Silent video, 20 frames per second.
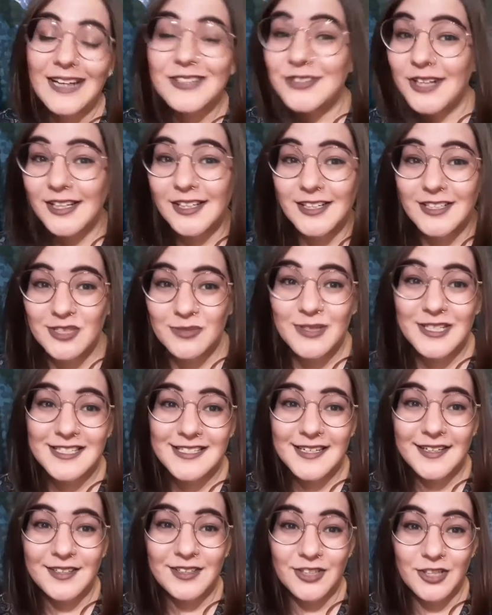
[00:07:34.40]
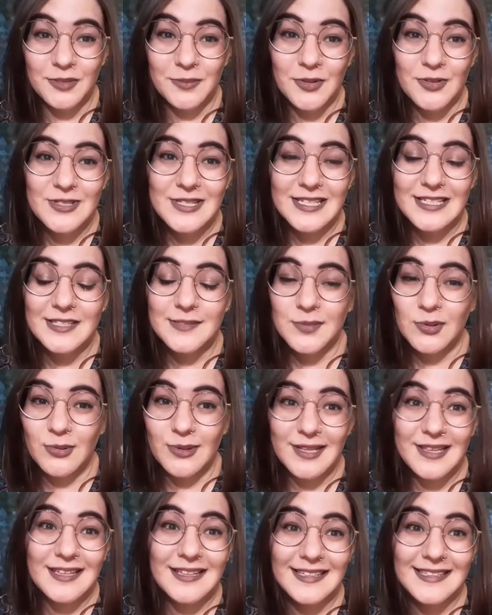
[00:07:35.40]
try not to be a stickler in most things, but one of
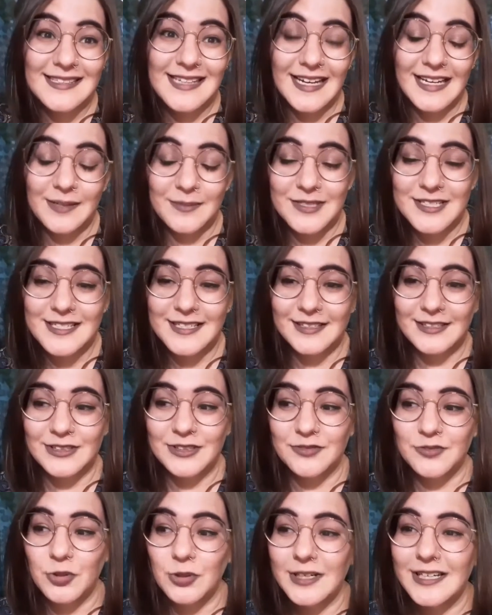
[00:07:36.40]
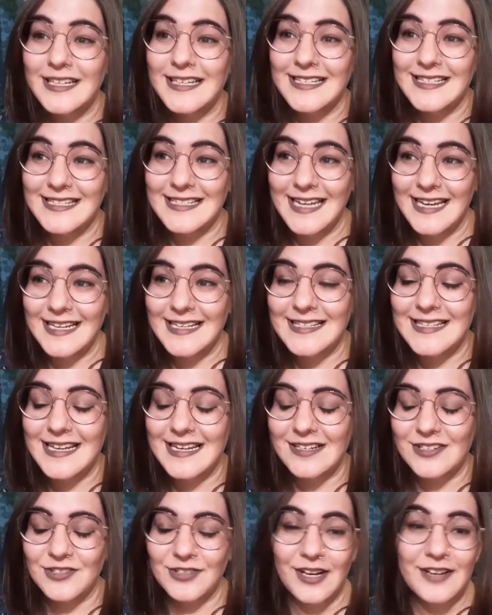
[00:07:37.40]
the things I am a stickler for is dates, and
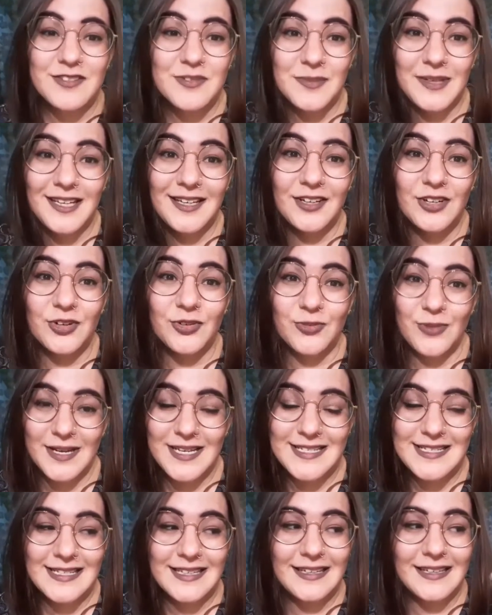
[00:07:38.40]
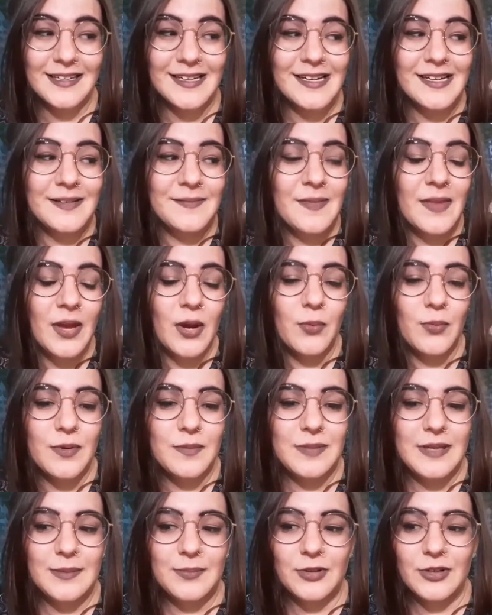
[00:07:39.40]
it drives me crazy when
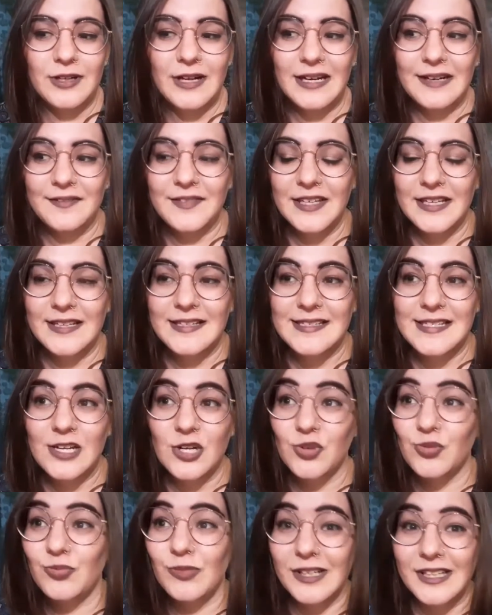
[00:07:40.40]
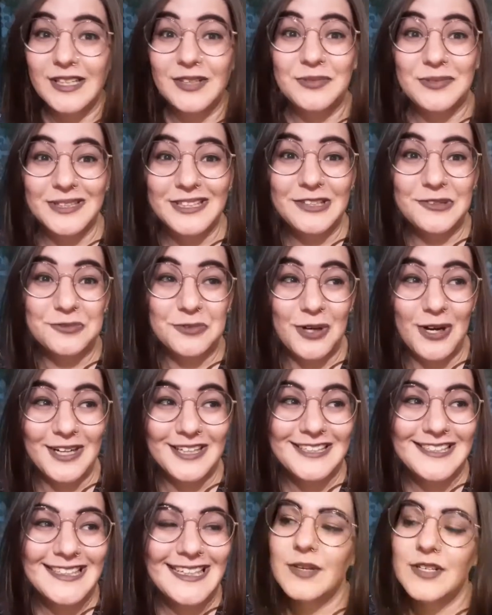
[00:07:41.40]
people have things that are really, really wrong.
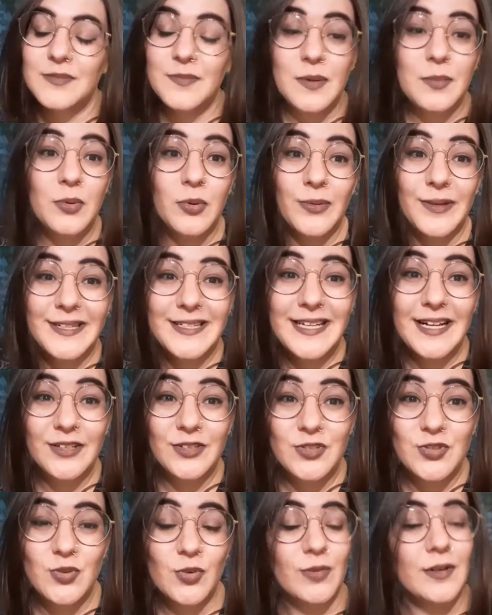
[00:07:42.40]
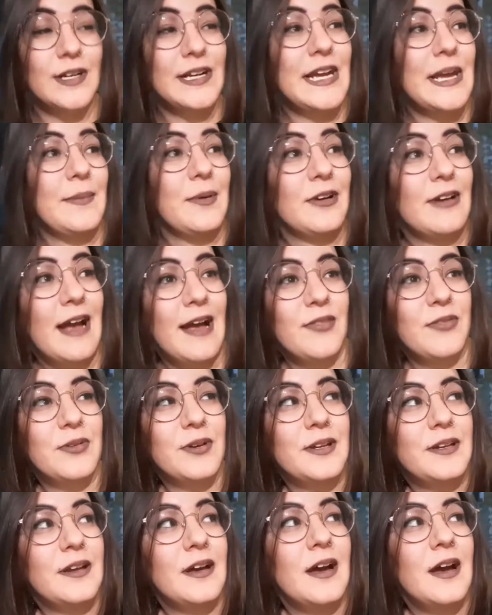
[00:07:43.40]
Because people want to tell a story about
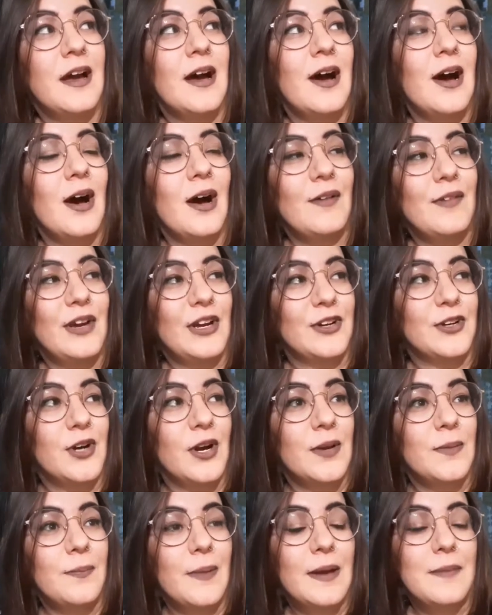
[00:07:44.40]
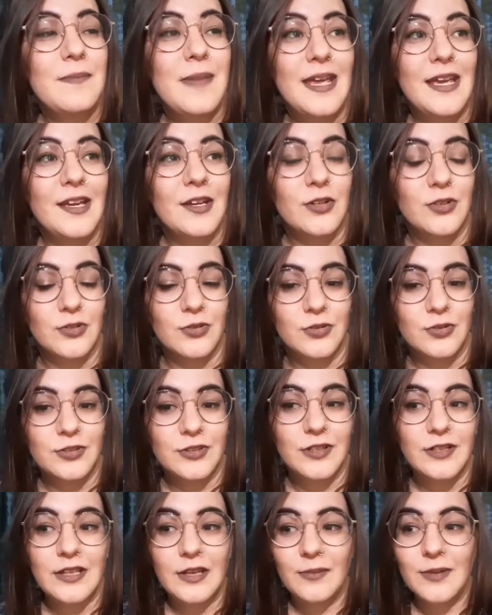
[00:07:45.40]
Catherine of Aragon by making her older,
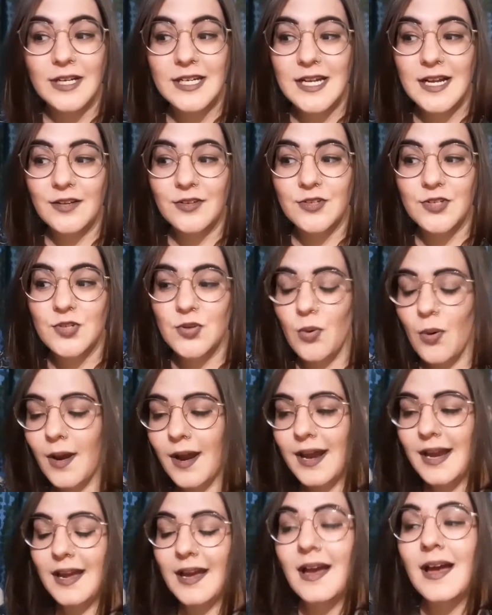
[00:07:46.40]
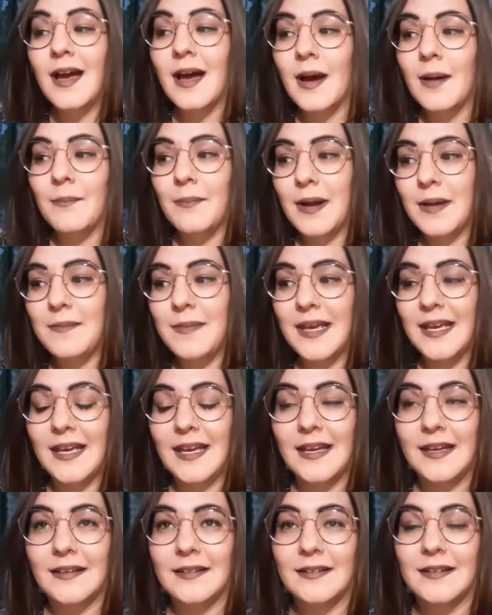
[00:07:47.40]
and they want to tell a story by
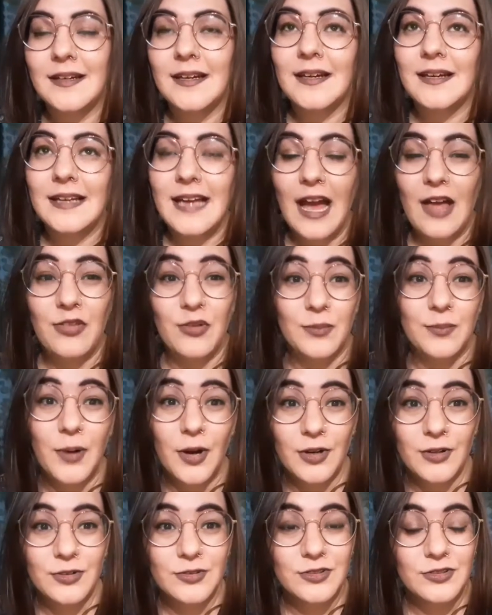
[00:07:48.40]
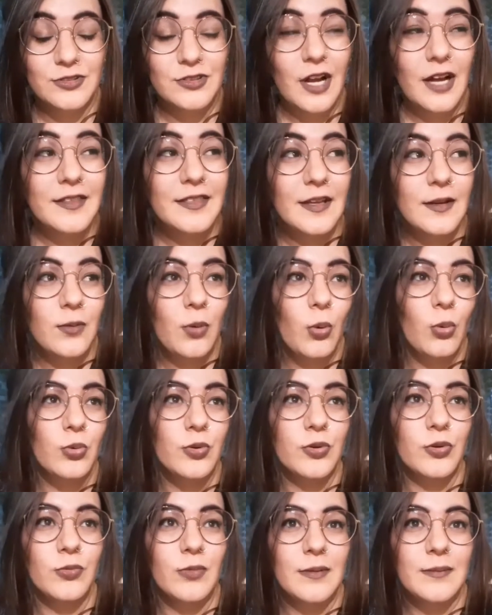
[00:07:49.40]
making Catherine Parr older. Not that
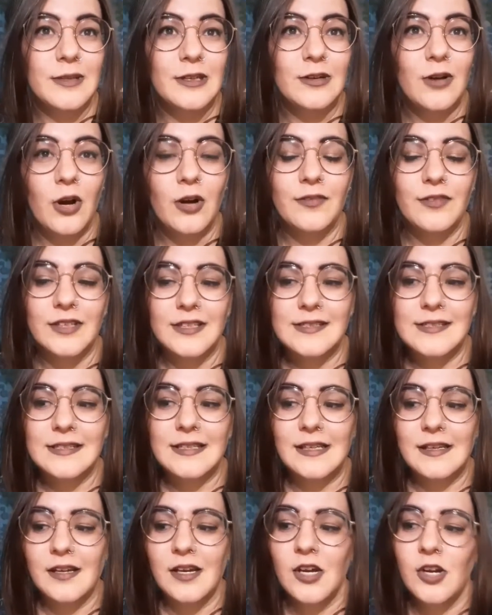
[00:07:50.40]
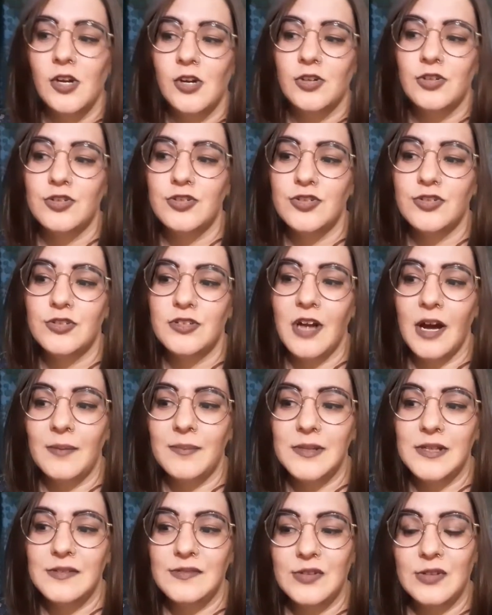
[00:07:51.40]
older women, obviously, should not
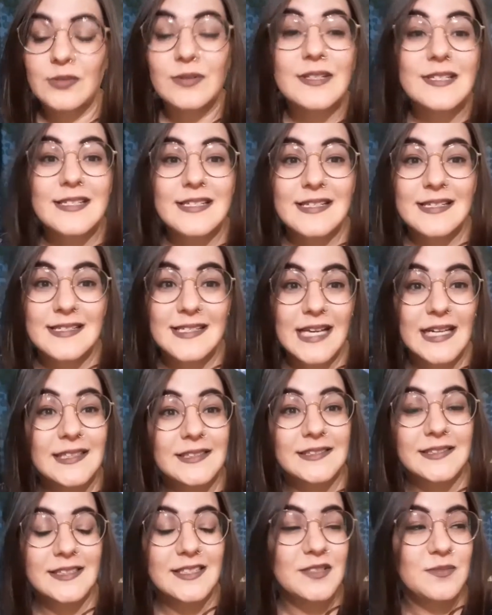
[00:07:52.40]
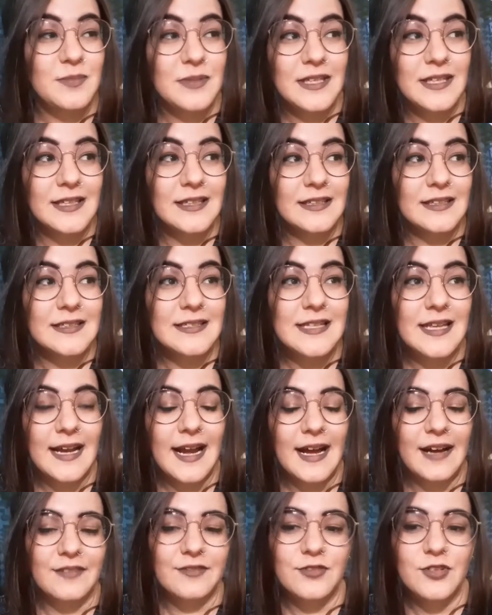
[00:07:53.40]
be viewed as these sexless beings that
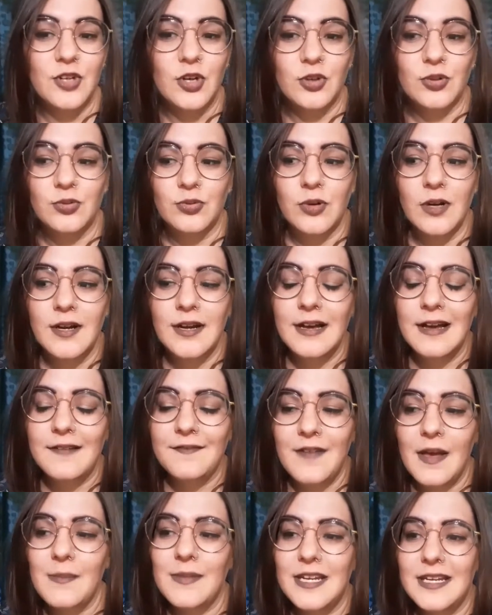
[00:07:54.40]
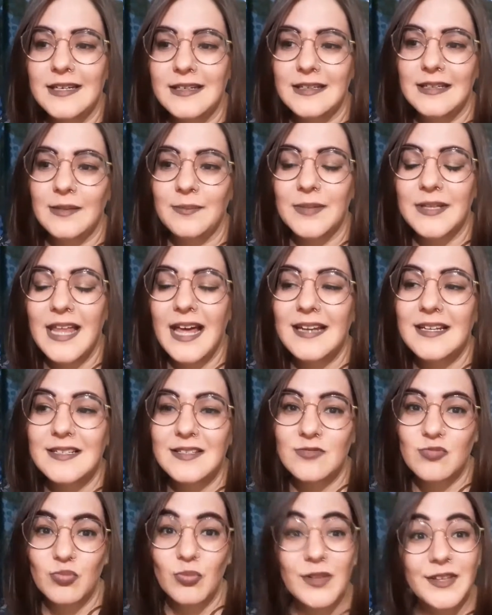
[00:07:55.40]
have no femininity, but that is
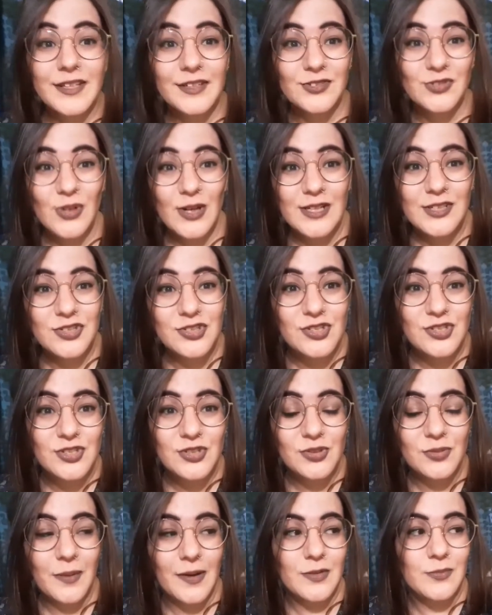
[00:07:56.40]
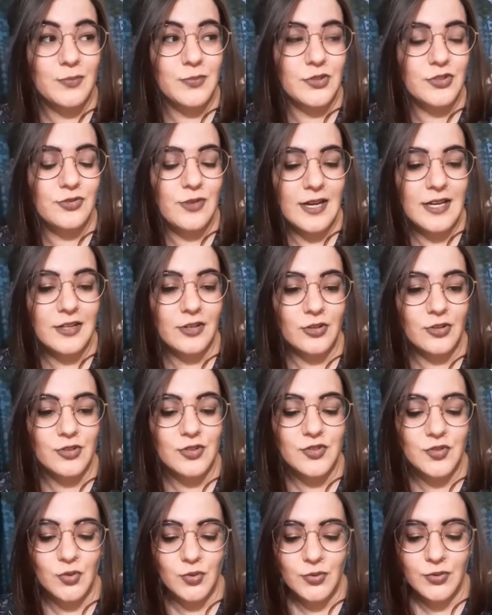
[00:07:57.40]
what they're trying to do by portraying her as
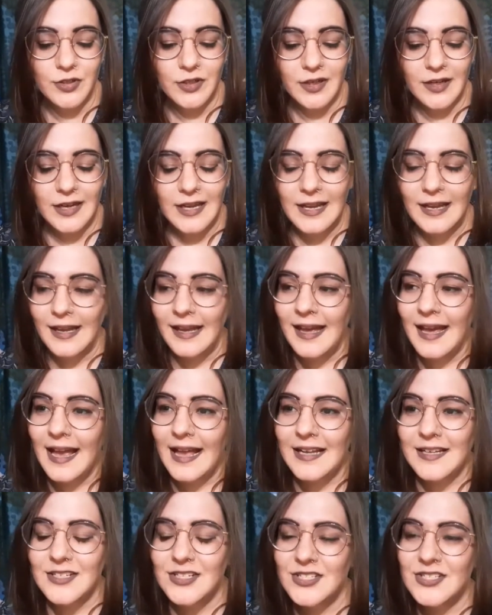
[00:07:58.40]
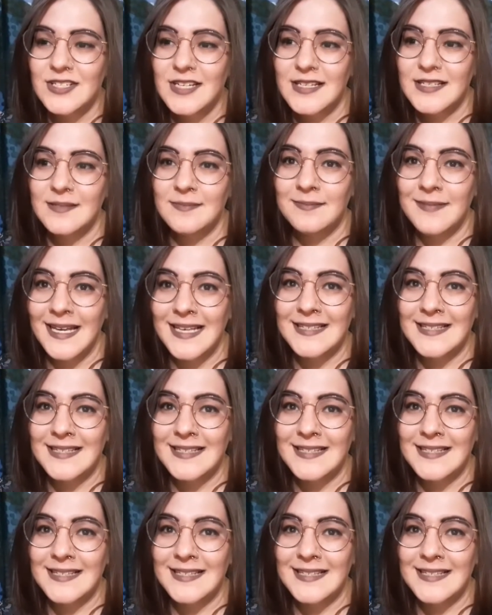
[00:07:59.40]
older. And it just doesn't make